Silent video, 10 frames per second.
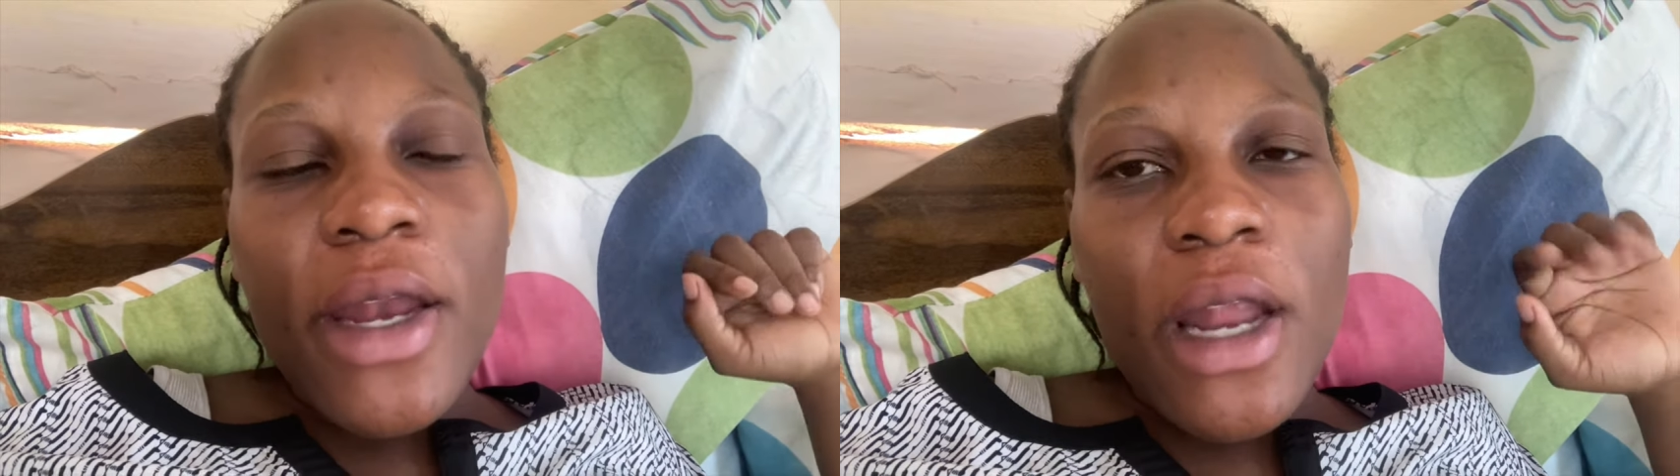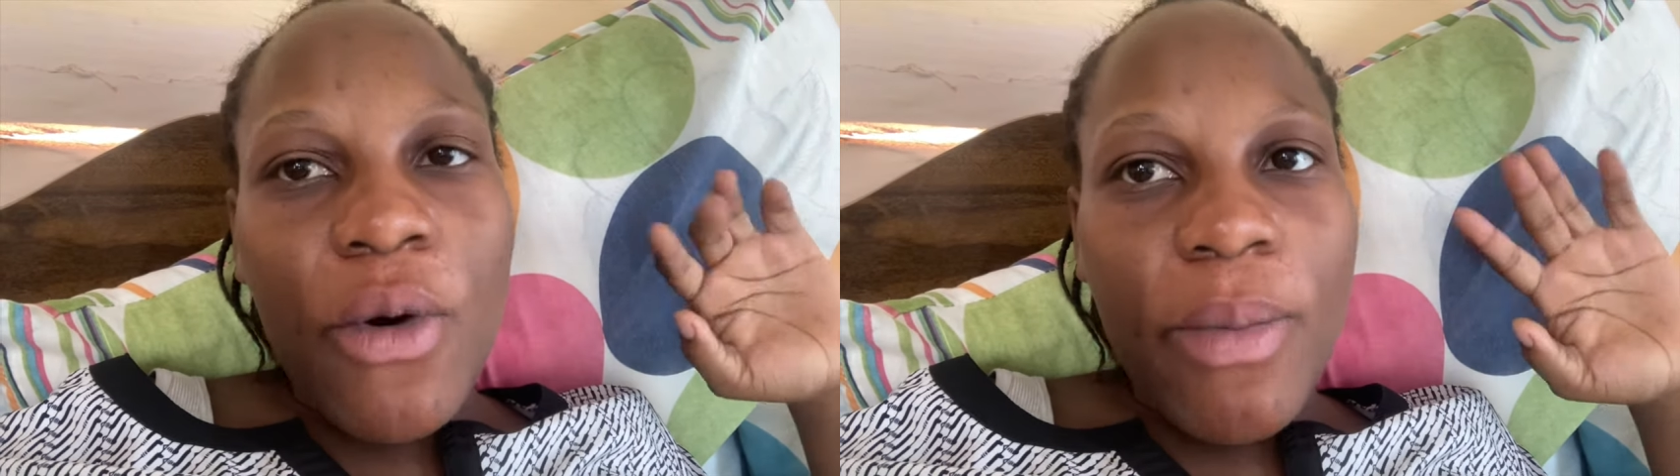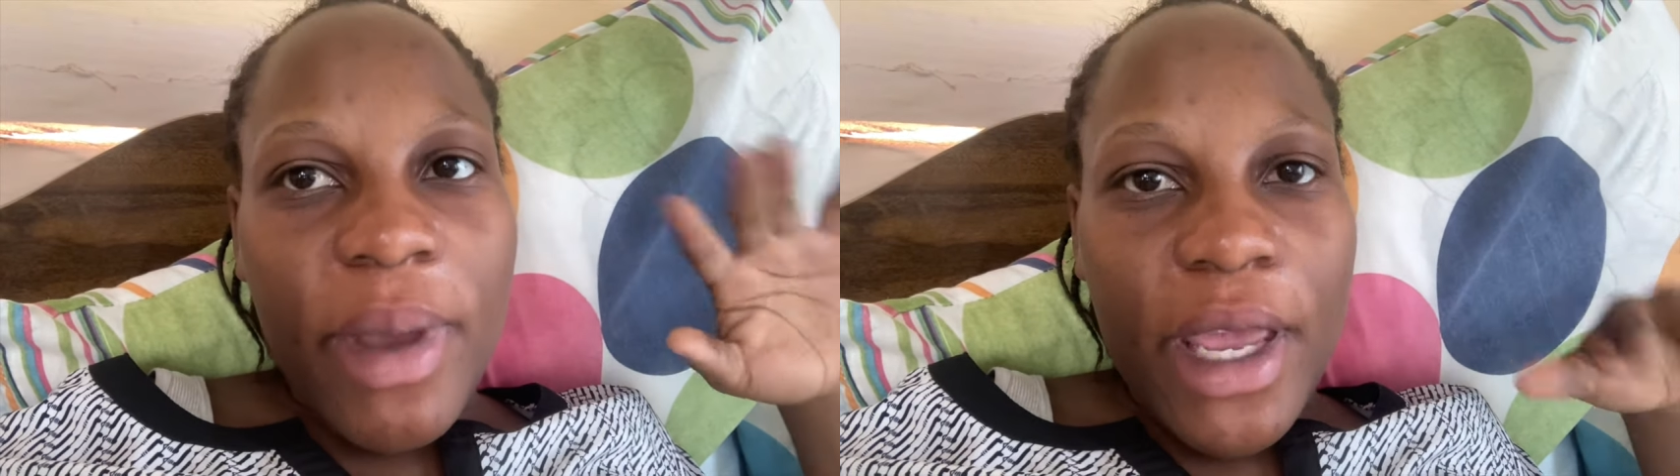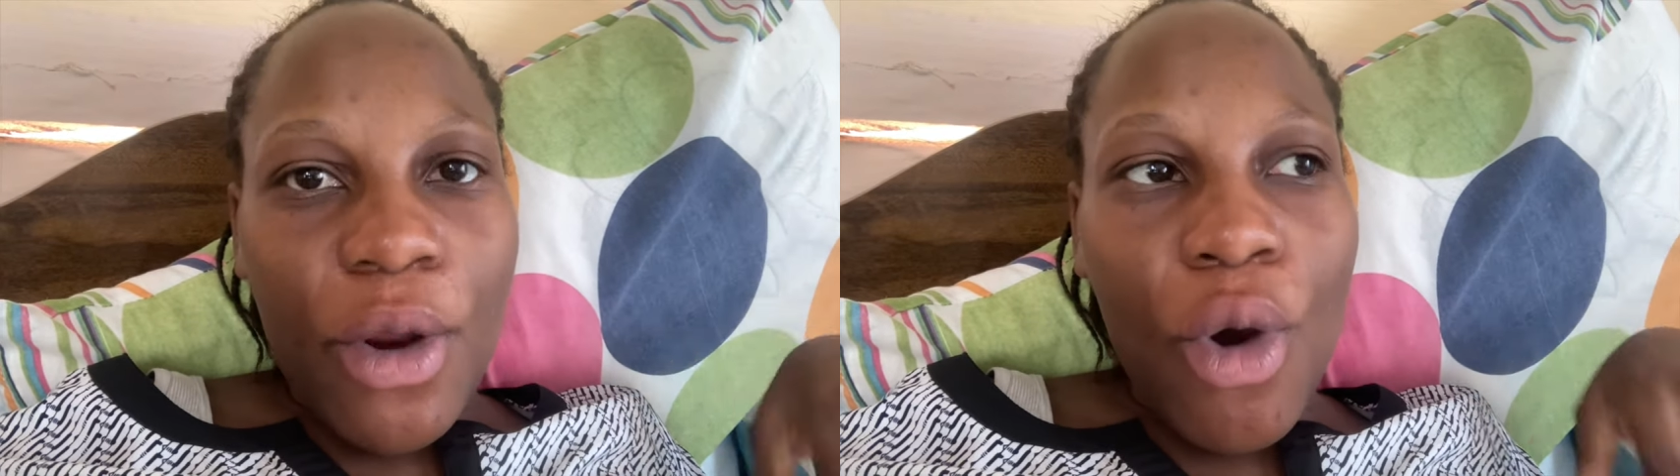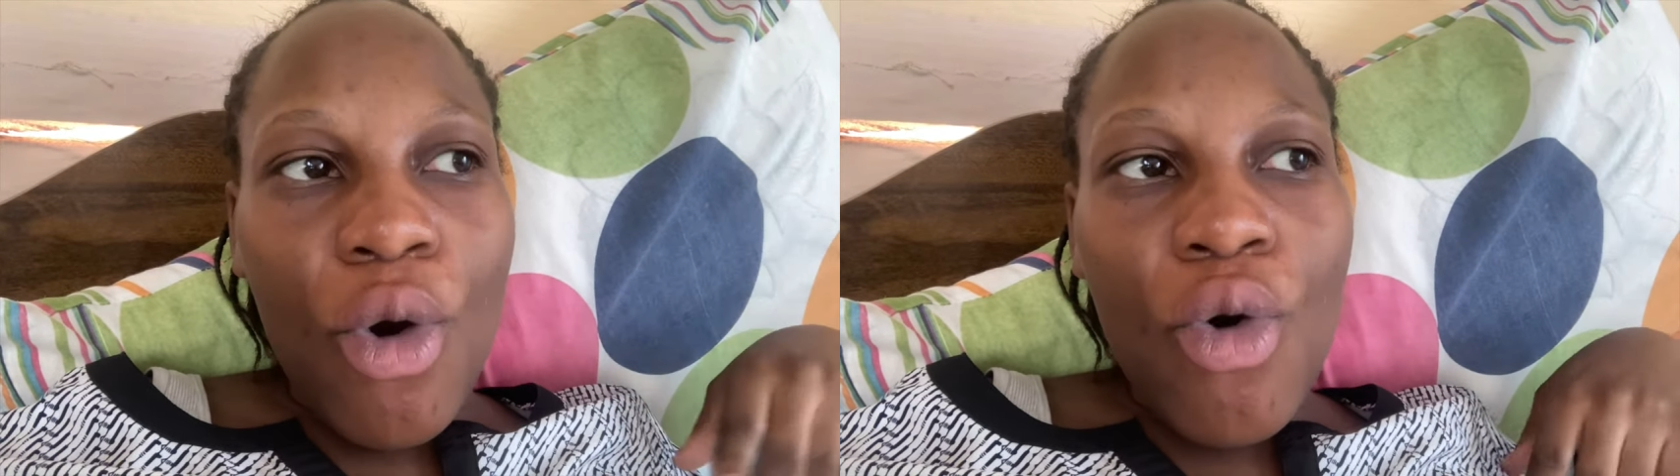Now we're back
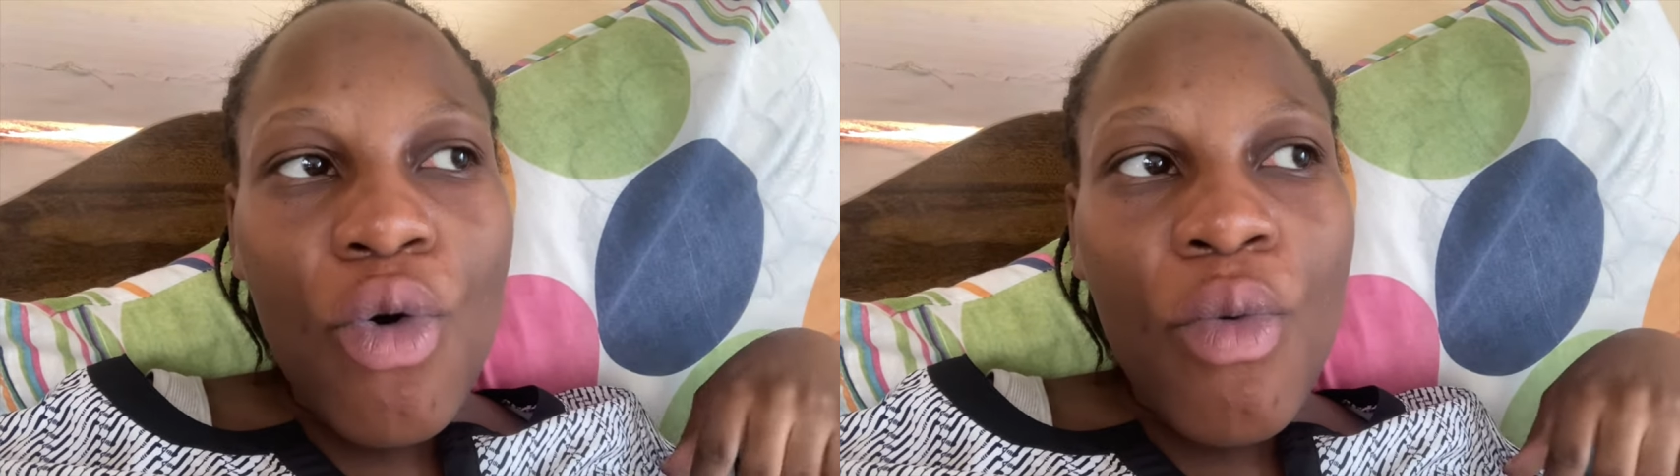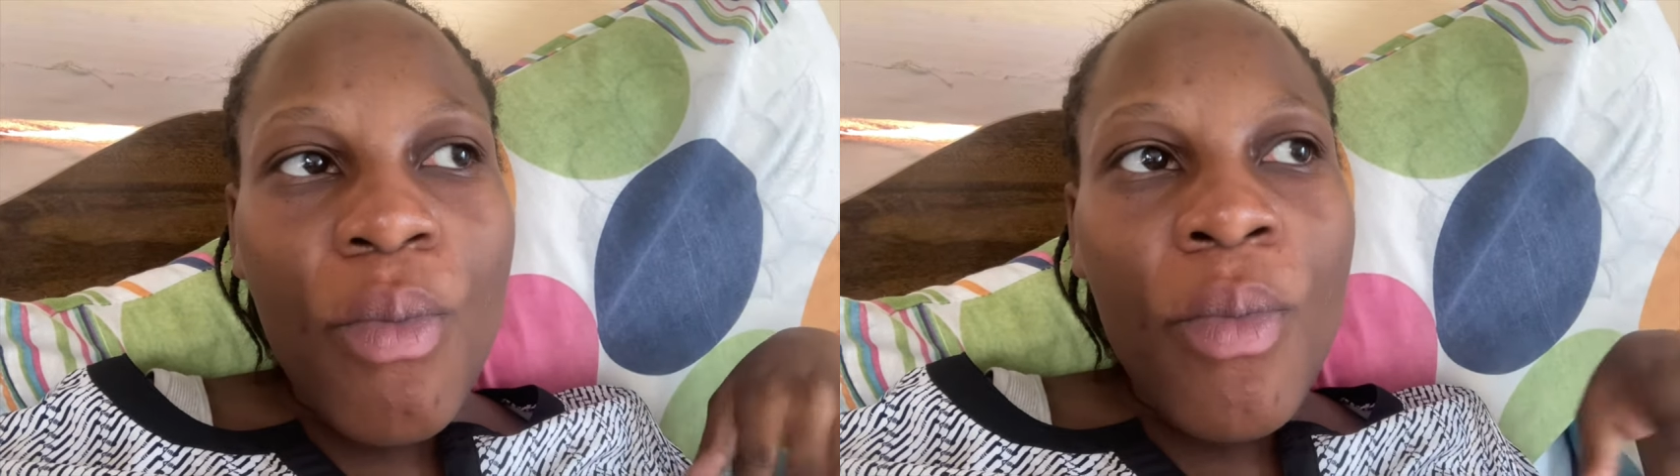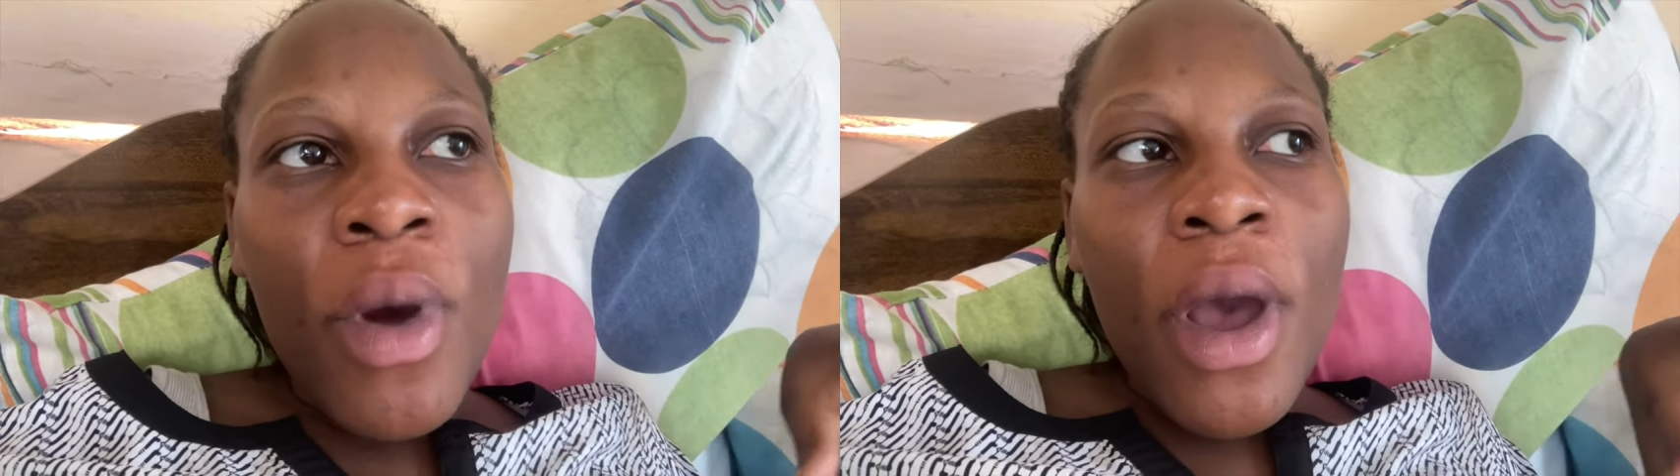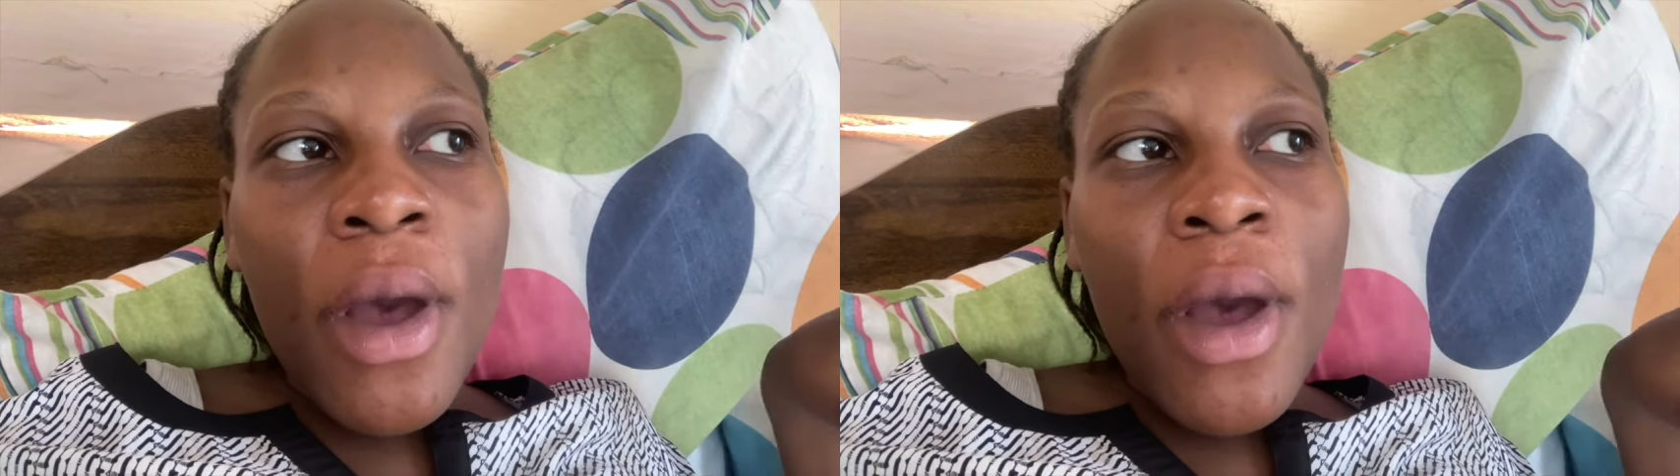at home.